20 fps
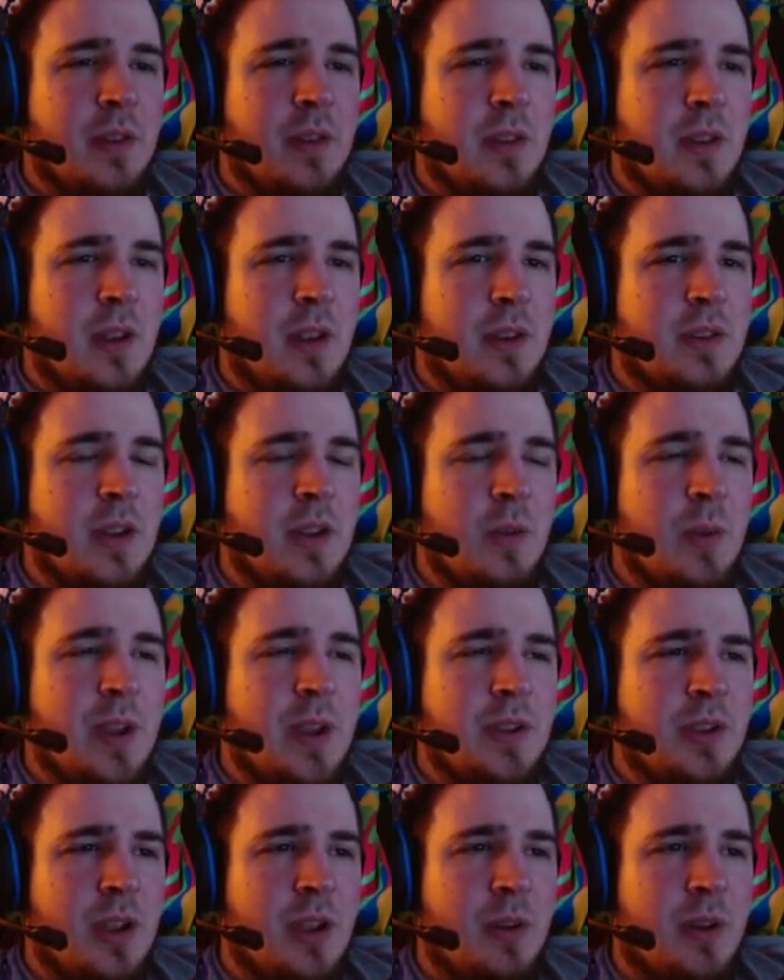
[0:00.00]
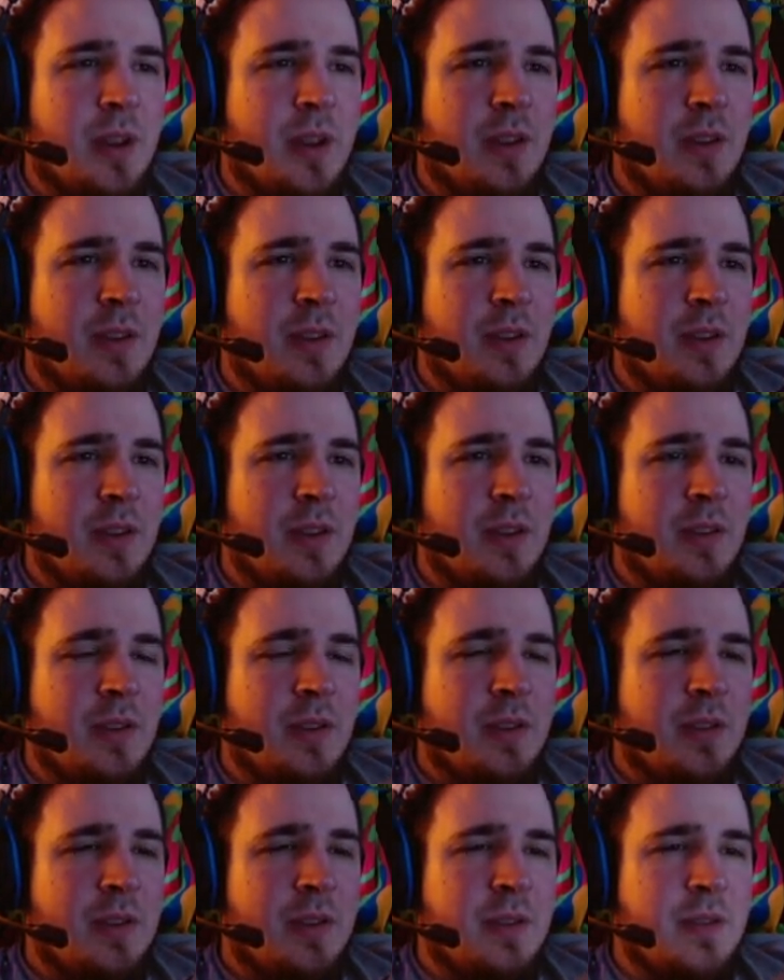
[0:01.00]
It's not wainscoting.
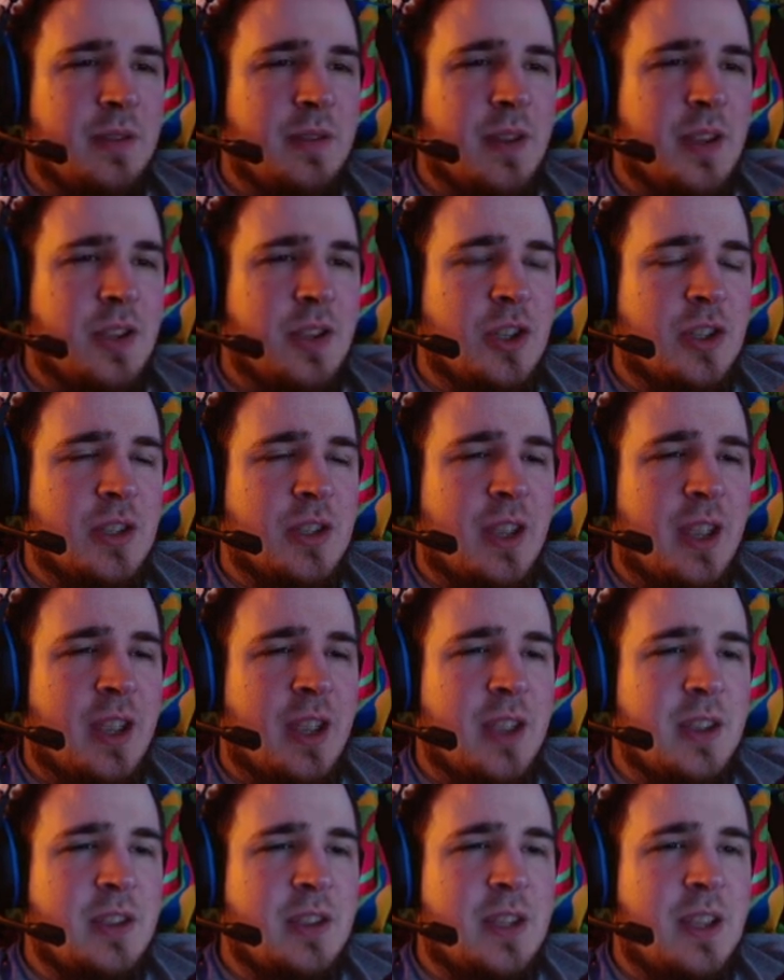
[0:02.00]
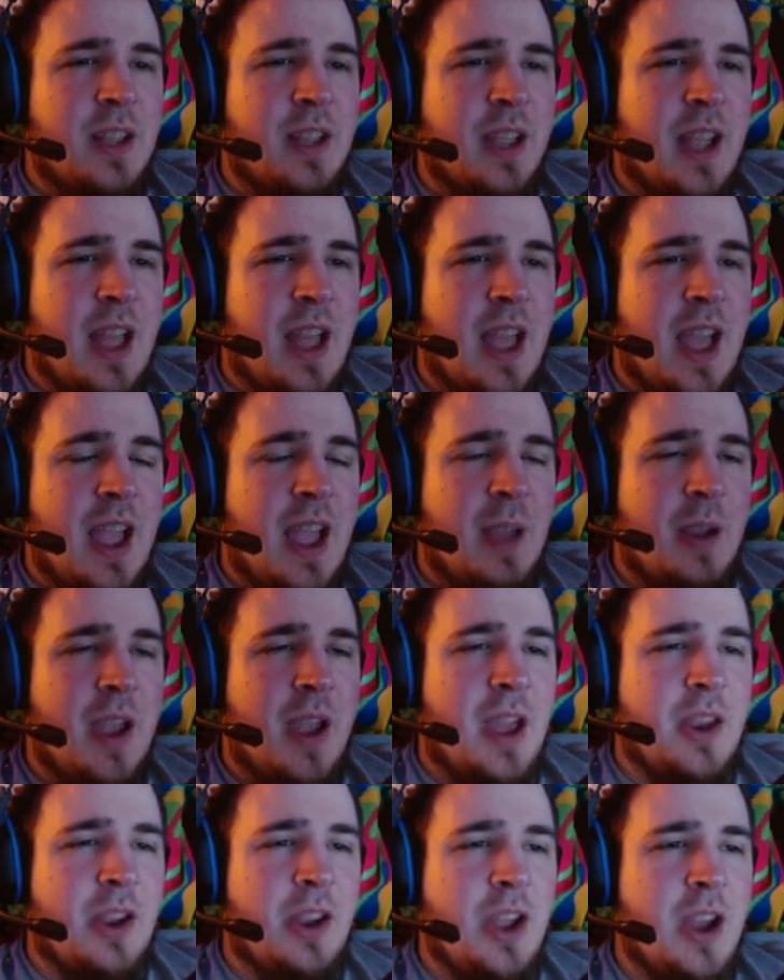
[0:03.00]
It's just like, see, like I had
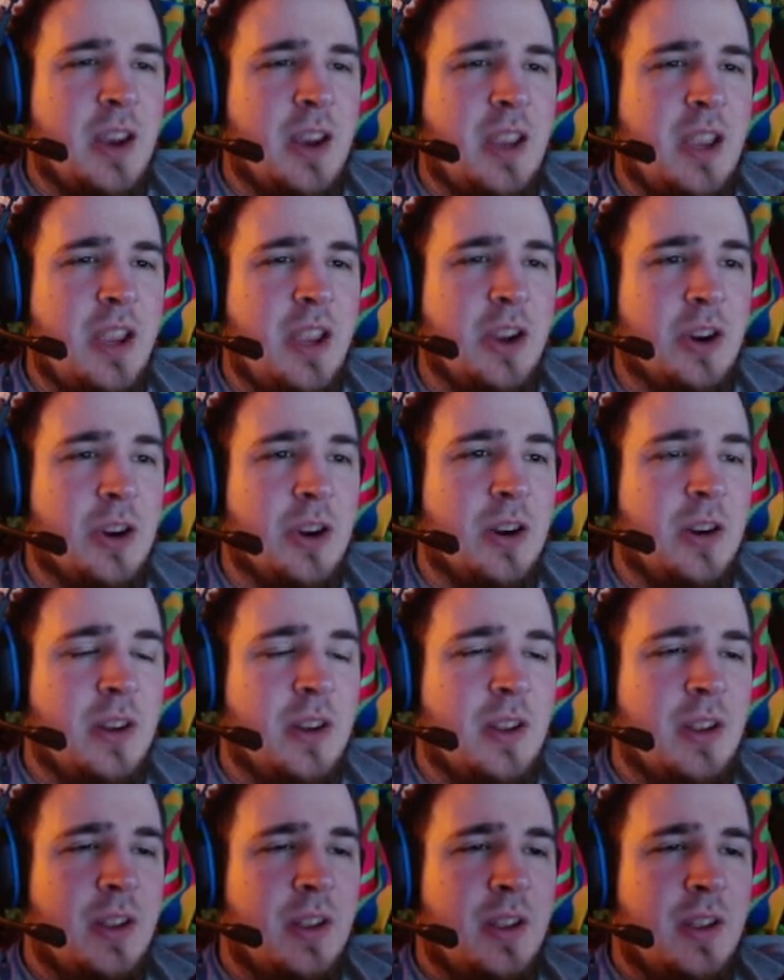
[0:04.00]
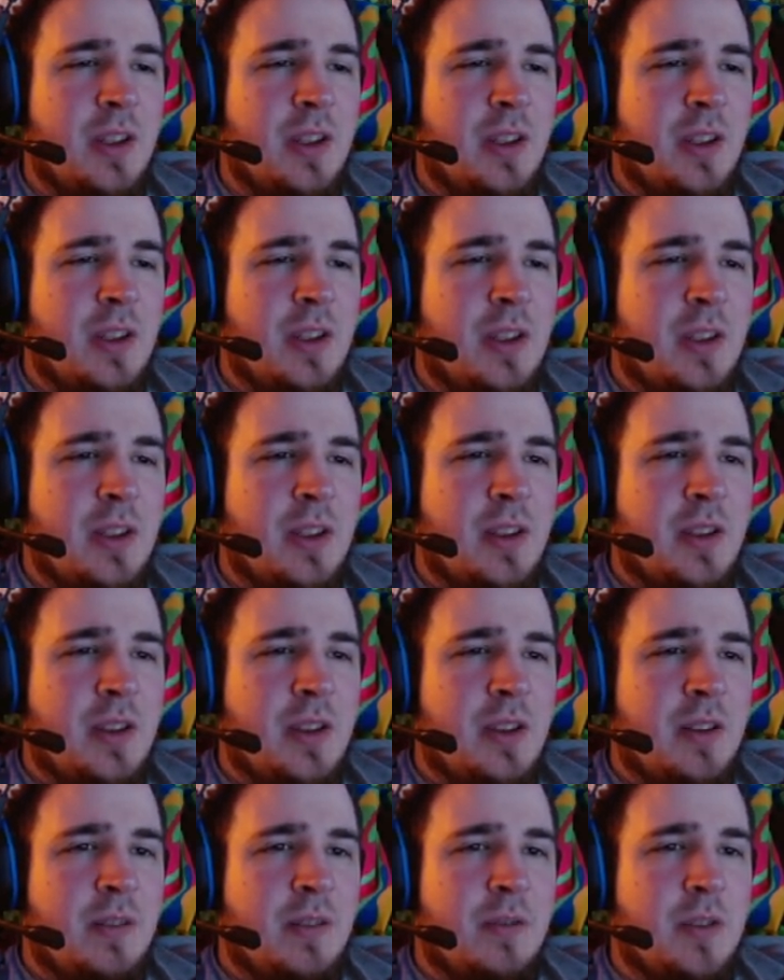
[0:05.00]
a cut here
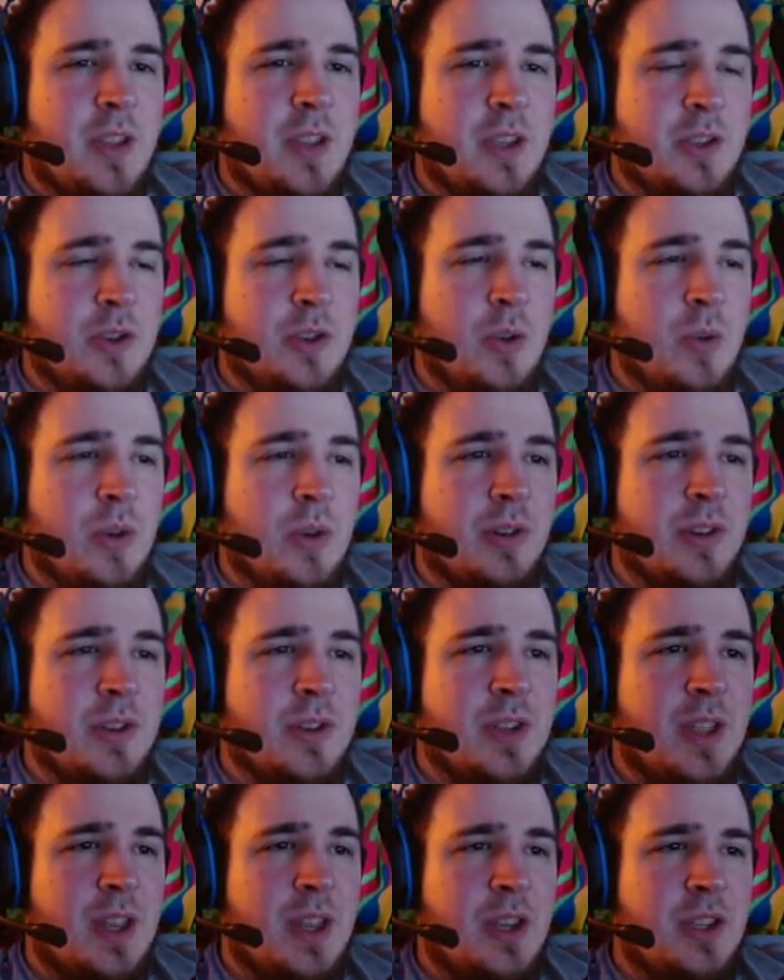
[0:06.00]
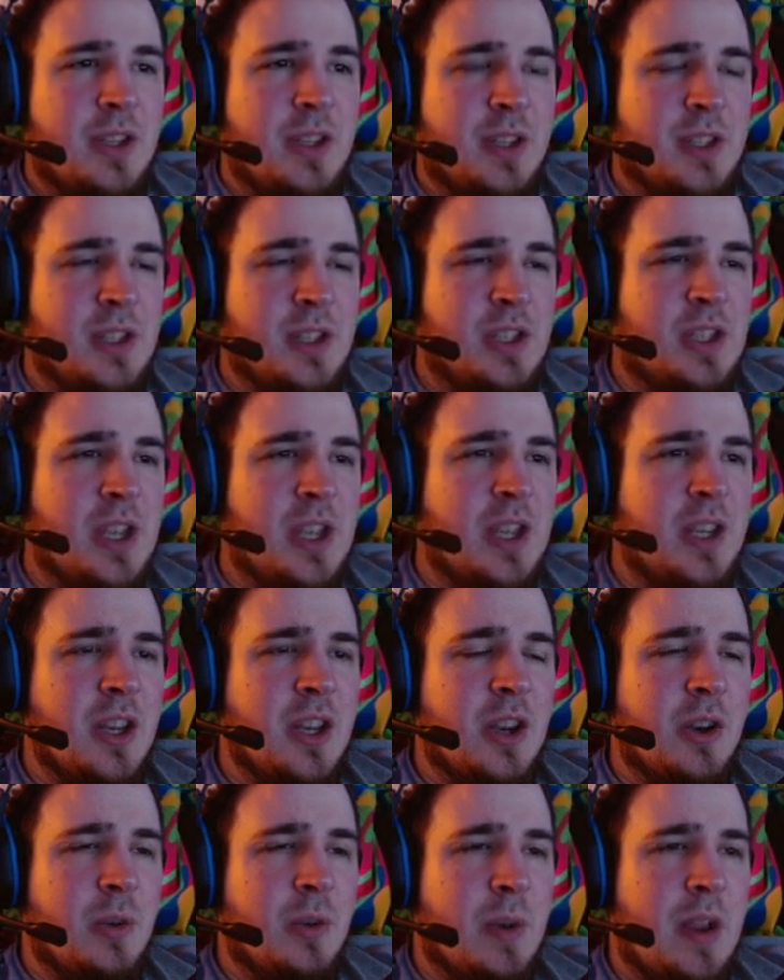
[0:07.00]
for these doors, and I just extended it
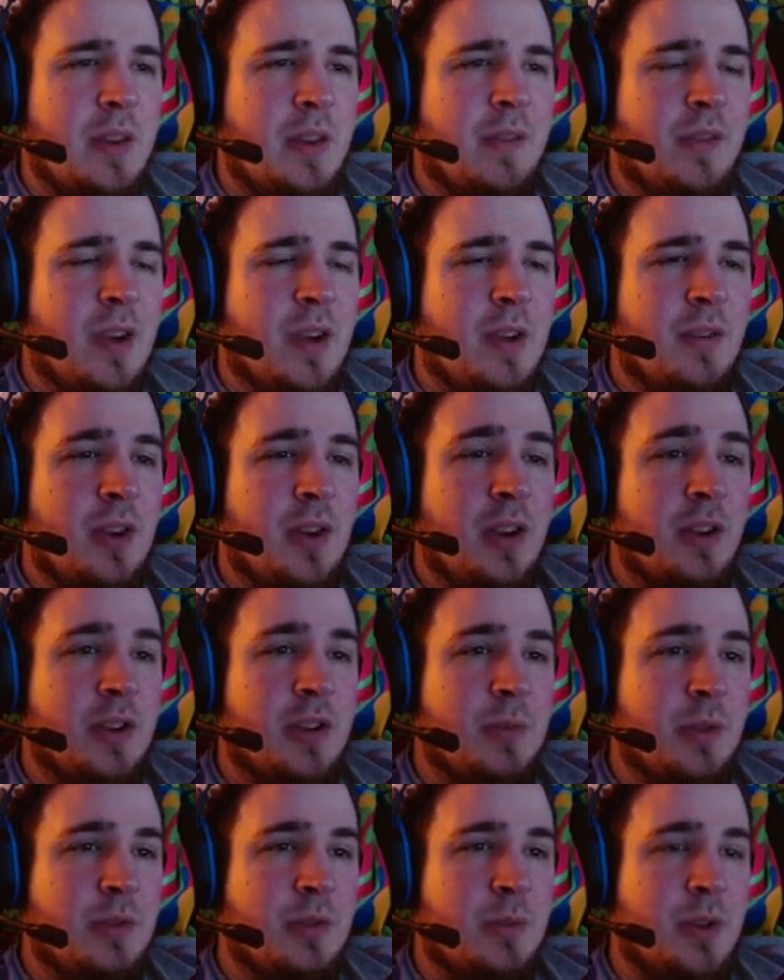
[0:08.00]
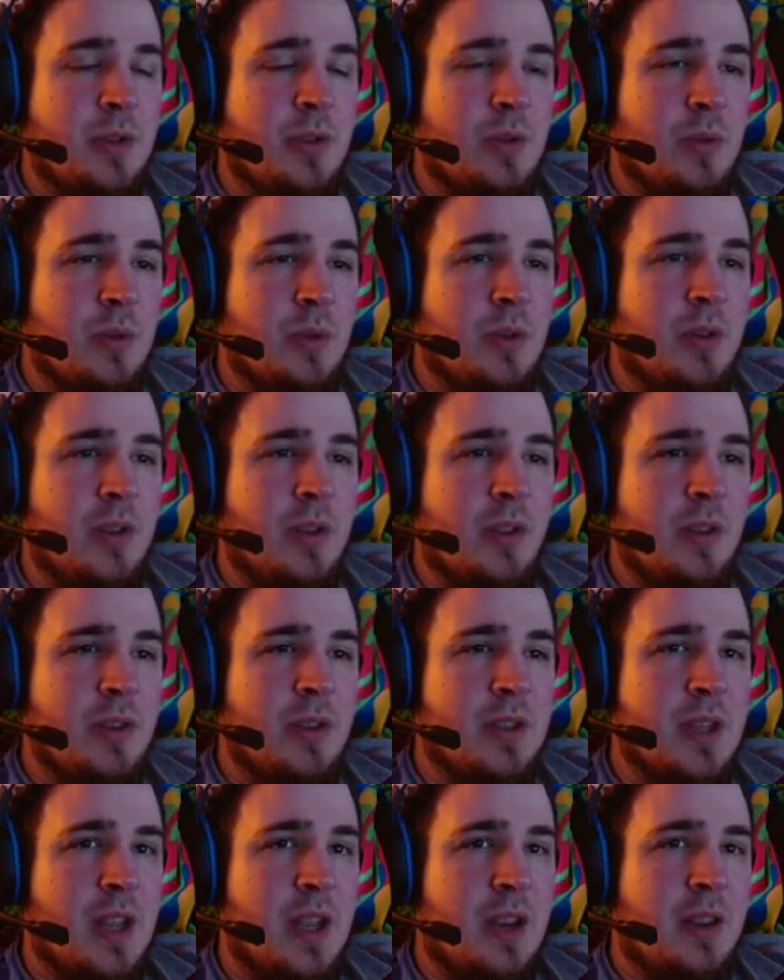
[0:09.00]
around forever. And there's supposed to be a door
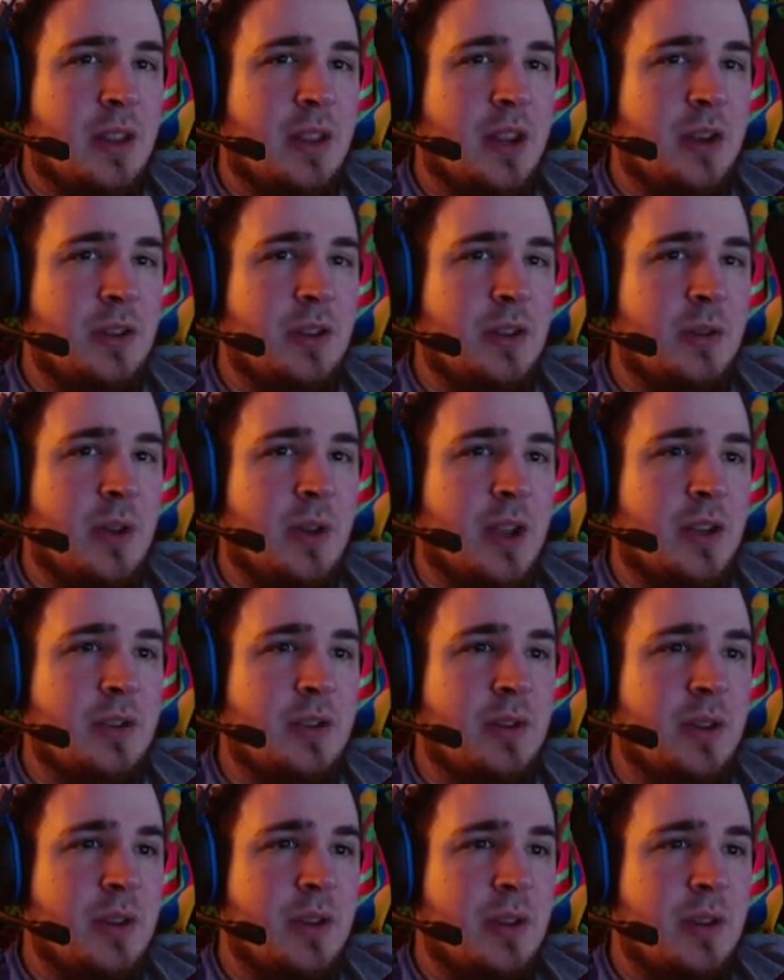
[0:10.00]
slot there too, actually,